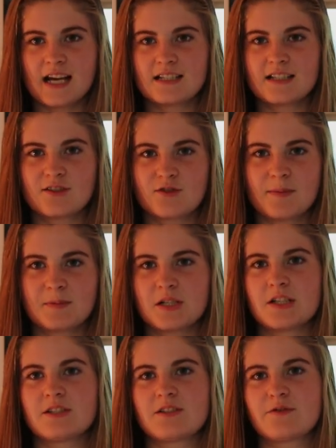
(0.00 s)

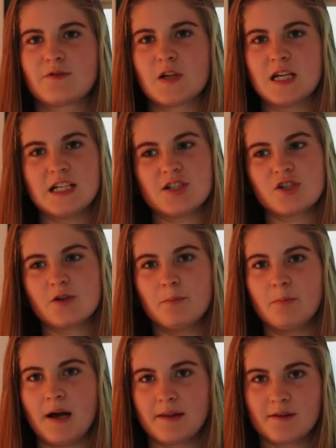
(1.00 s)
descriptions for each
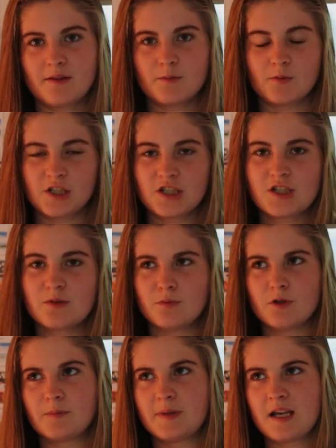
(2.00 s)
month, which
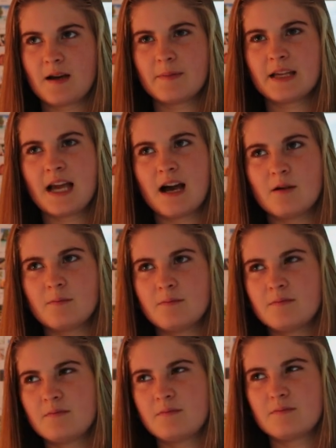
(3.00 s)
will be coming out
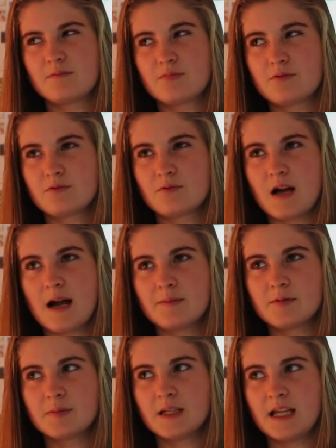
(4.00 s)

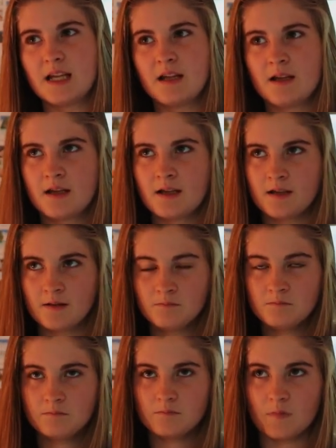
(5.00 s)
probably
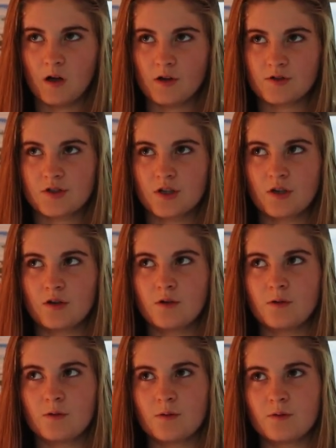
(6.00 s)

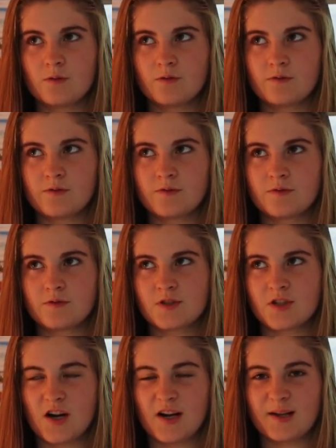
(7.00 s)
also
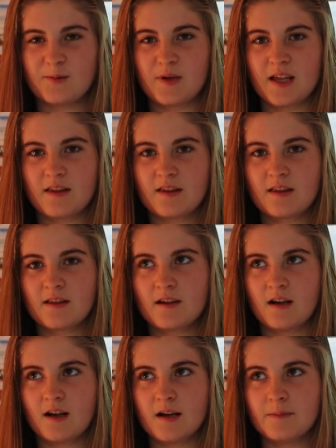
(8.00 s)
starting with
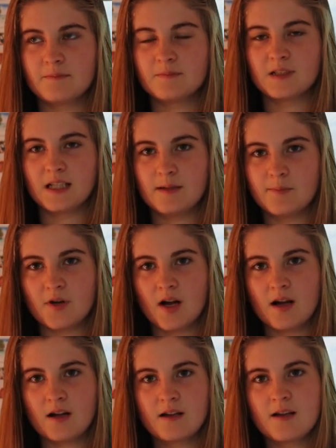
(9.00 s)

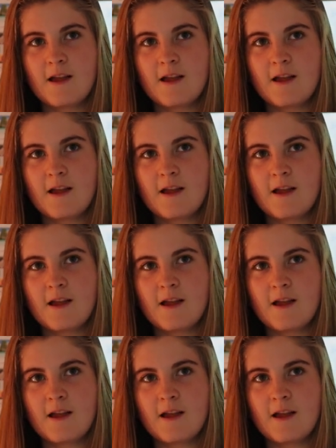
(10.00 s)
Libra,